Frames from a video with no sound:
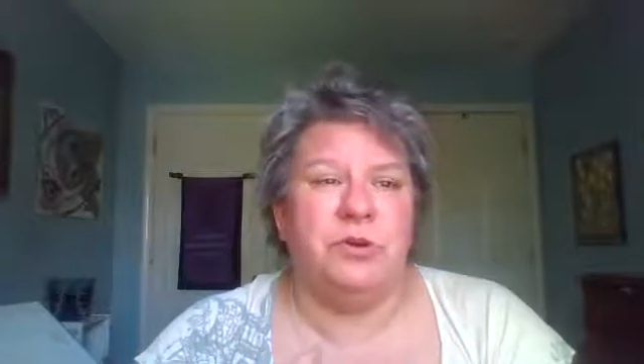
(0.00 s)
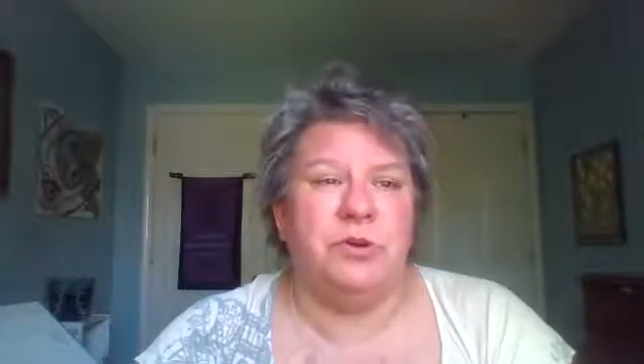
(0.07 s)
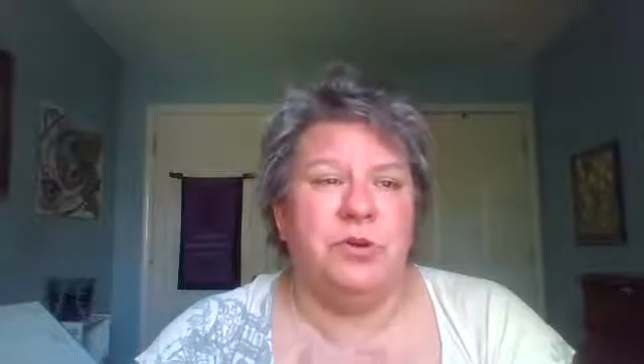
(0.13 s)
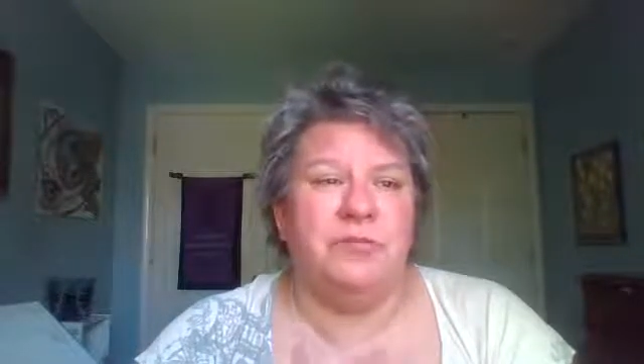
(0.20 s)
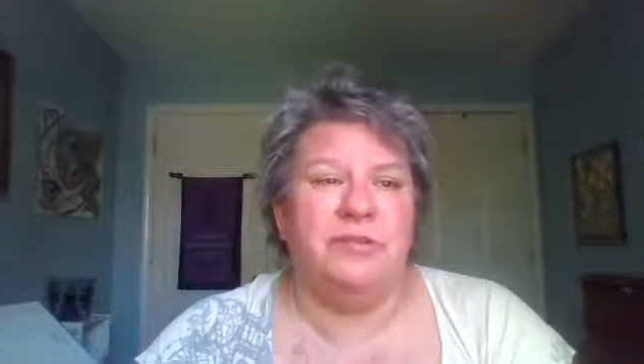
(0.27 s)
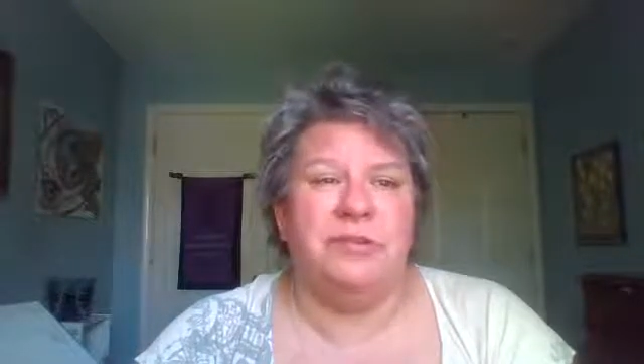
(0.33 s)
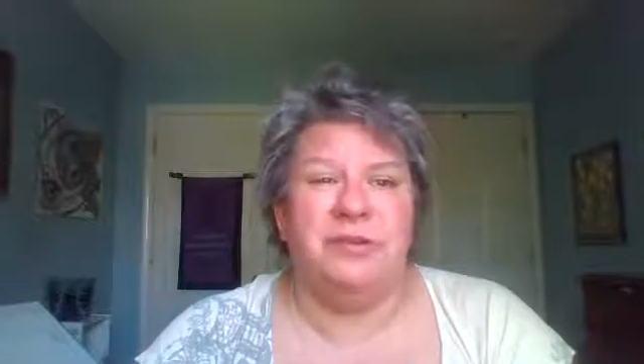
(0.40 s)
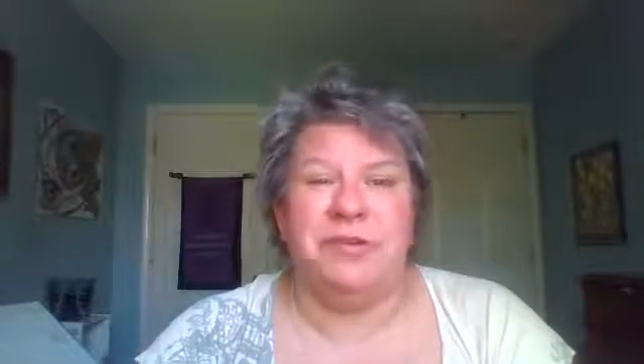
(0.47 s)
you
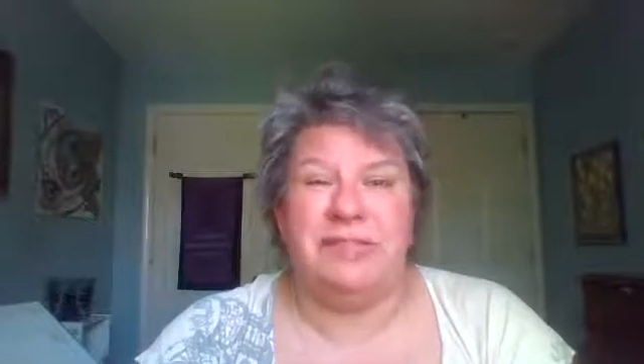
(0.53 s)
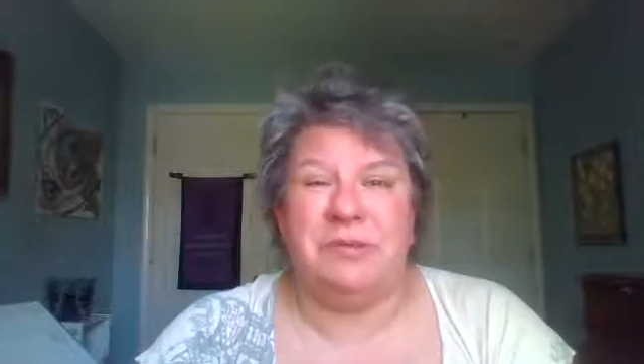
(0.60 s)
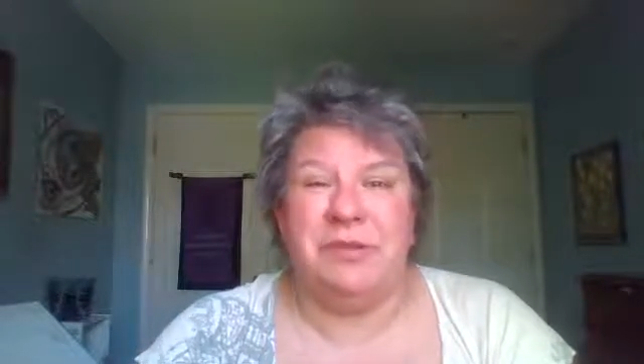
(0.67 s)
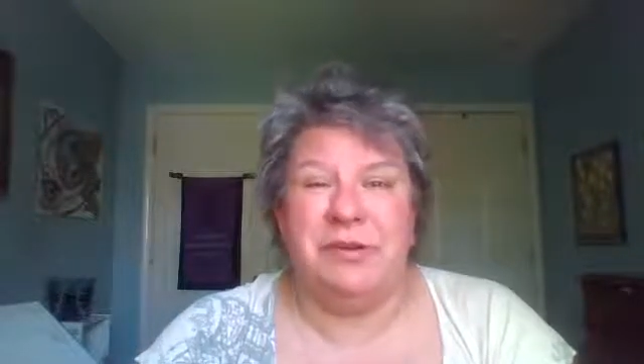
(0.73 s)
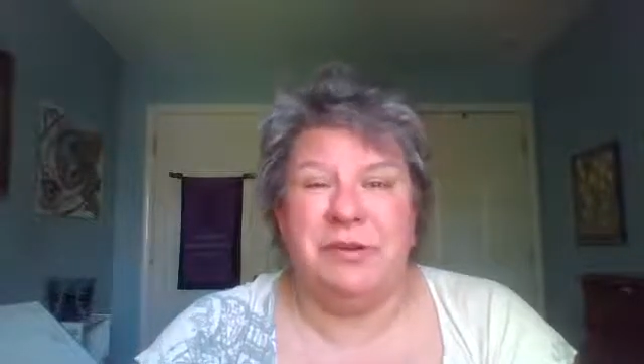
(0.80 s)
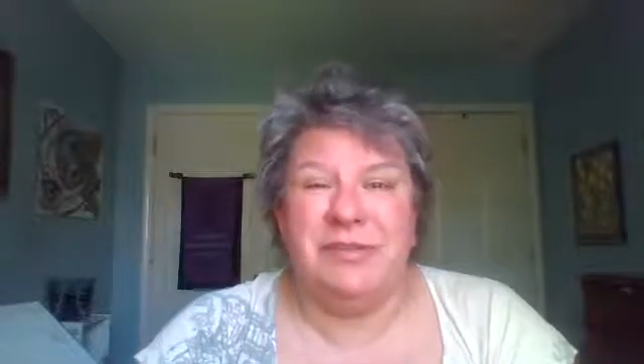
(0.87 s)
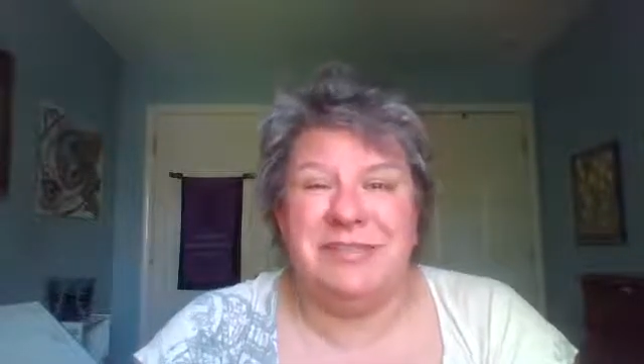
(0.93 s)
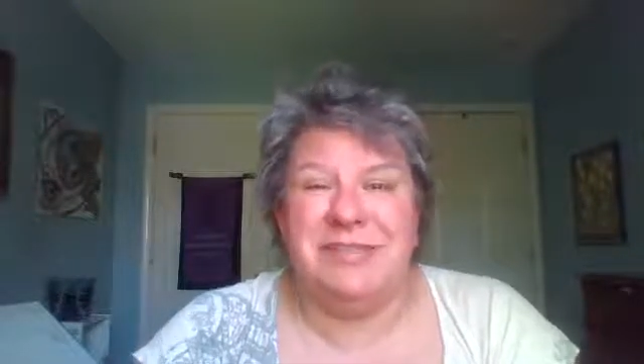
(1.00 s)
have different
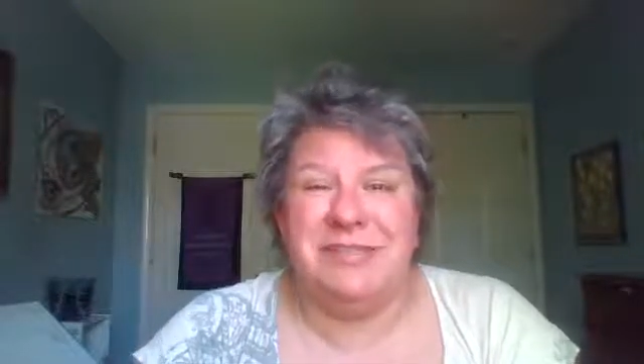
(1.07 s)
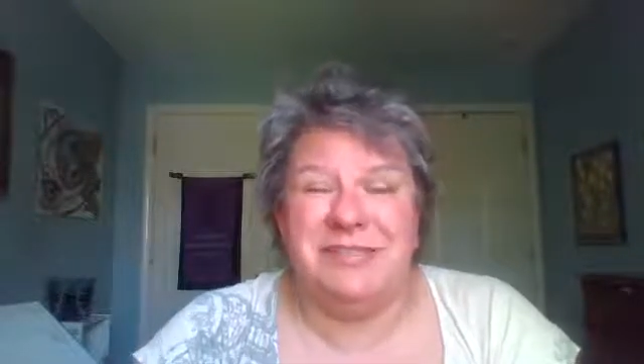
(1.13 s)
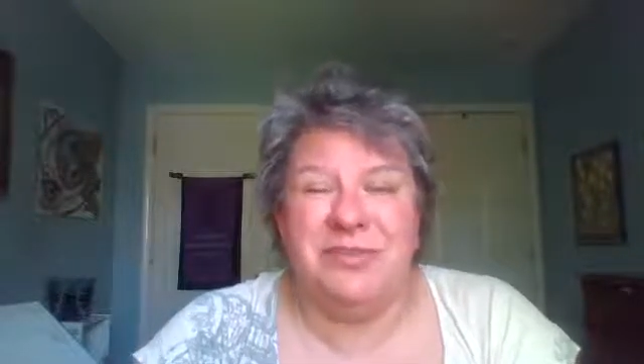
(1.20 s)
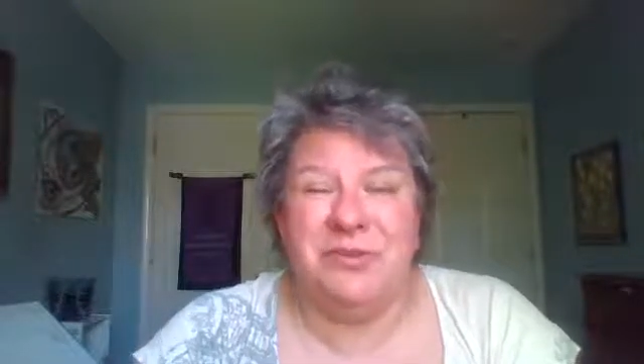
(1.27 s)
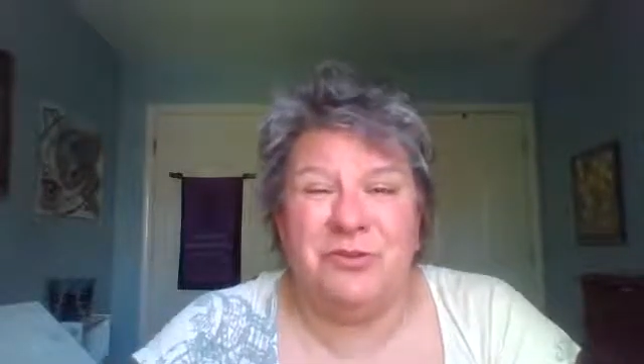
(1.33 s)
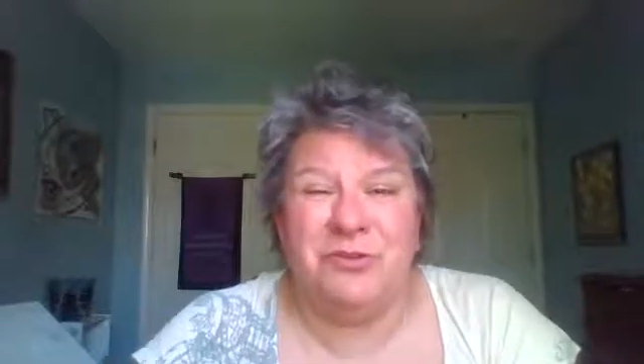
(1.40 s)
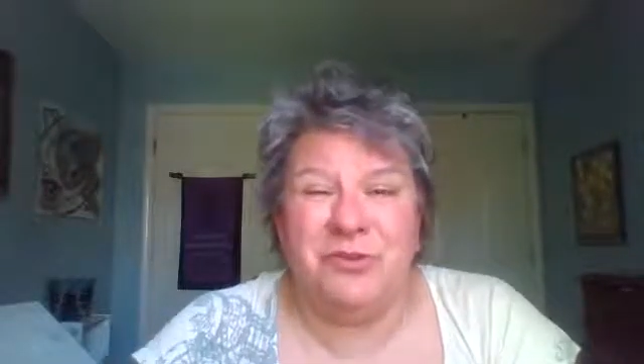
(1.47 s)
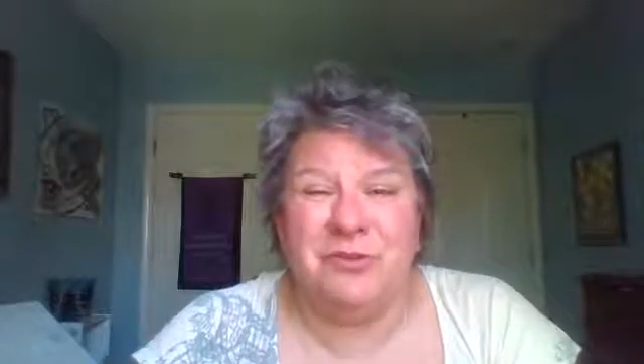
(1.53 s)
experiences in the
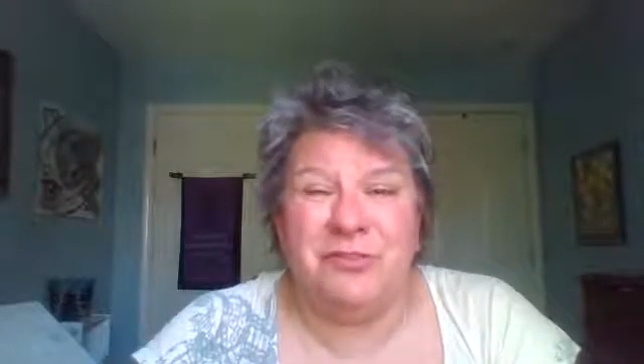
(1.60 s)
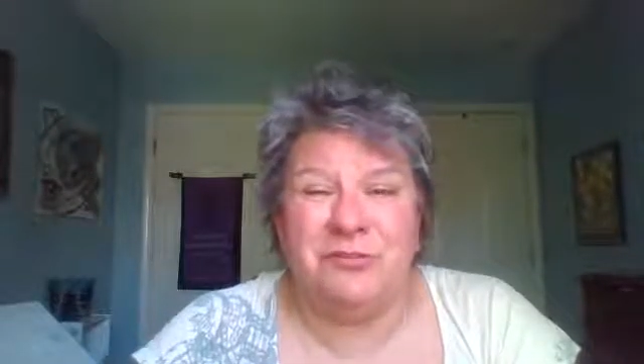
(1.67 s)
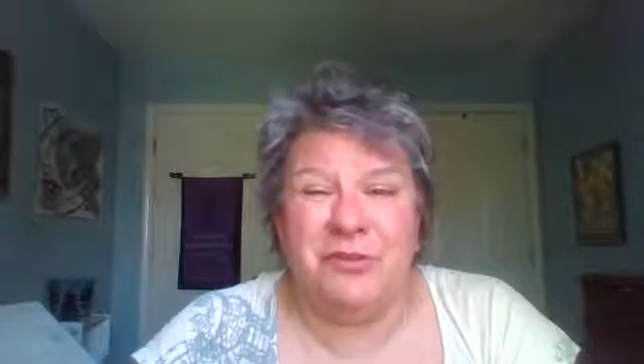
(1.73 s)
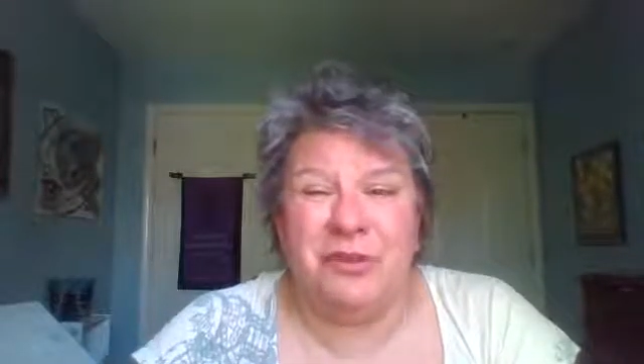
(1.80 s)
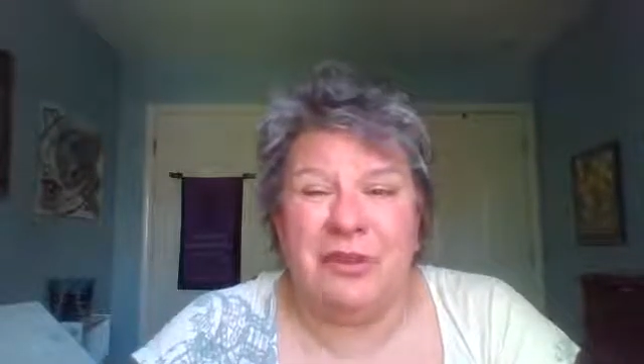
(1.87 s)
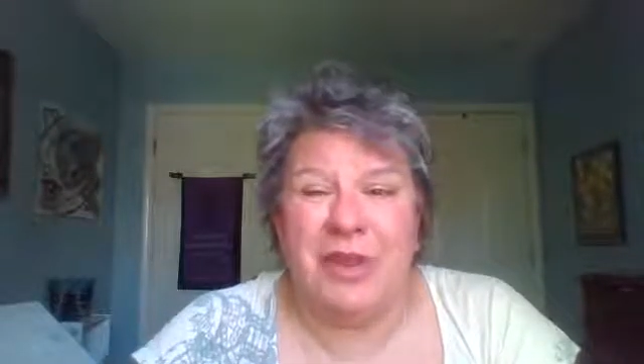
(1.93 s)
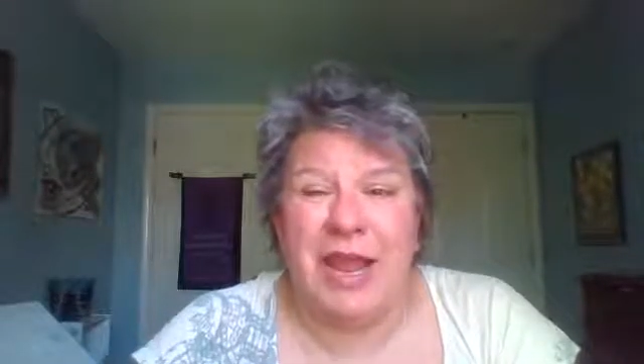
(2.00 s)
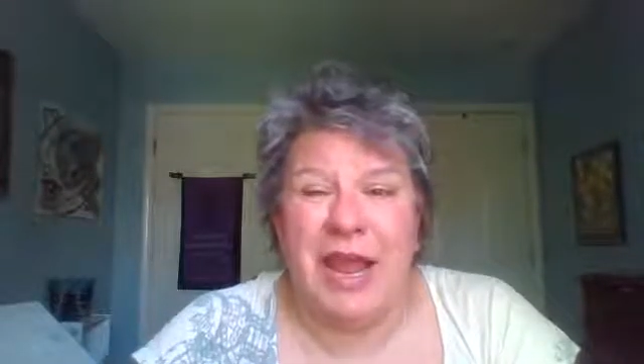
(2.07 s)
course of
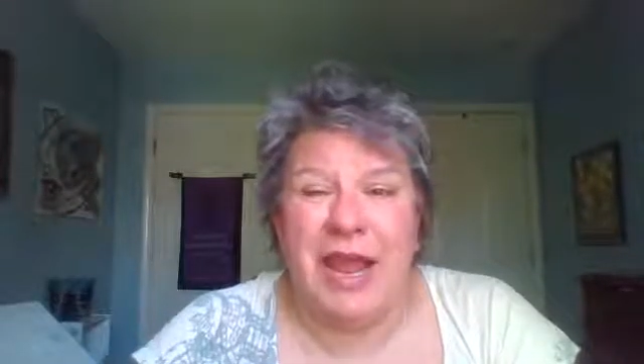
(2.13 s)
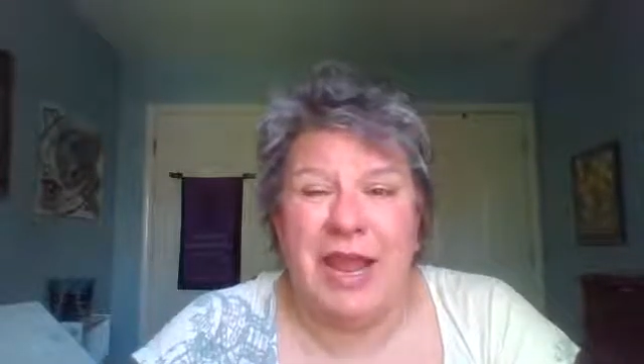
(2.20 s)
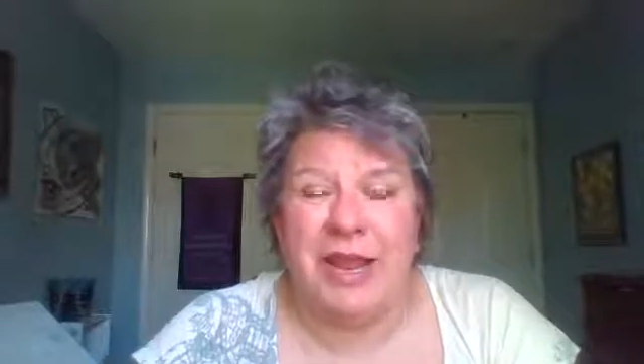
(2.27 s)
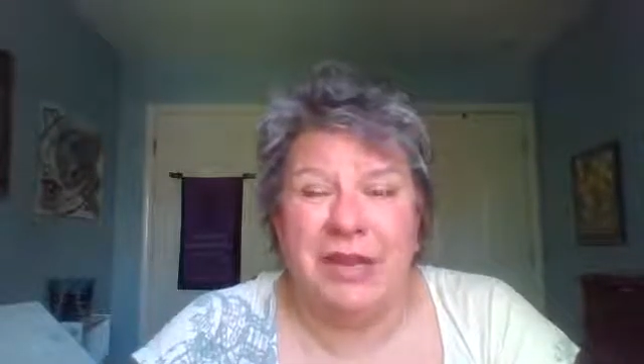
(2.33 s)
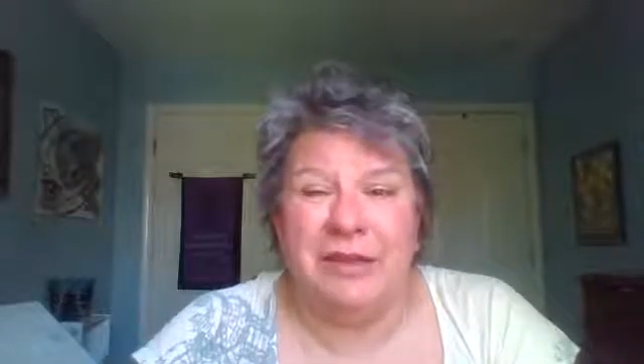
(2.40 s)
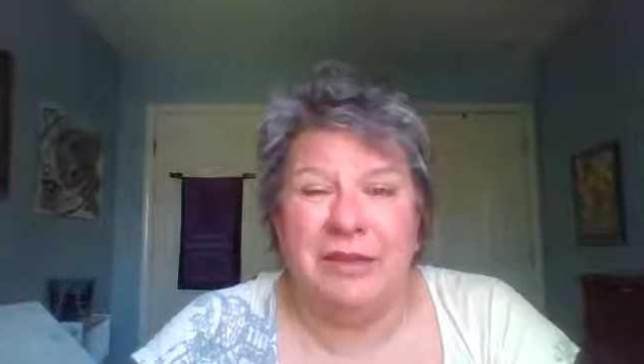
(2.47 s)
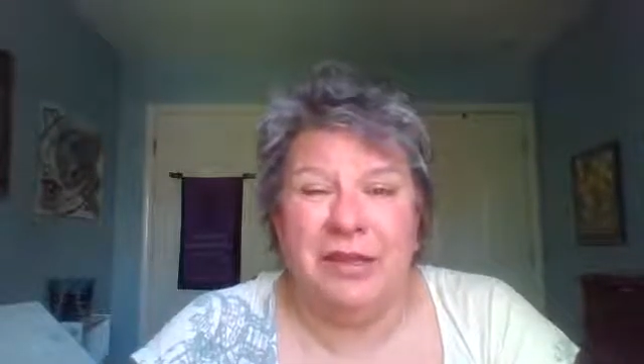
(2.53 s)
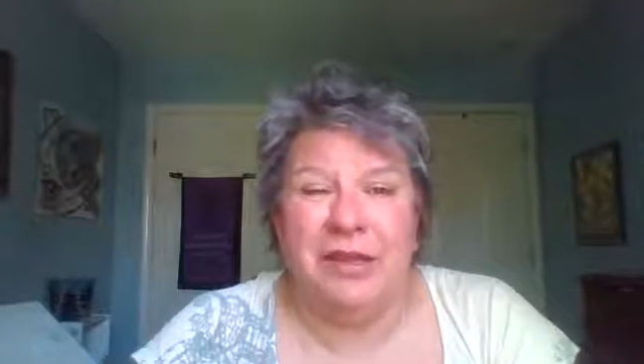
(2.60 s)
your
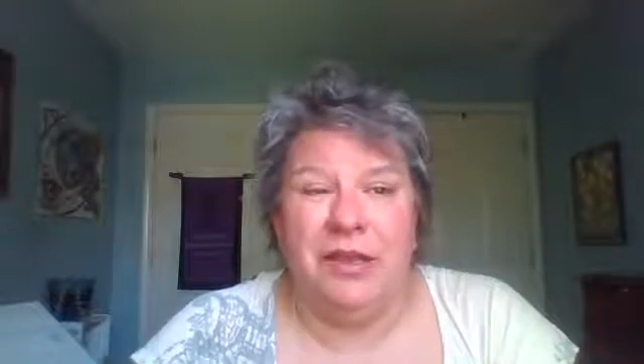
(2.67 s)
day,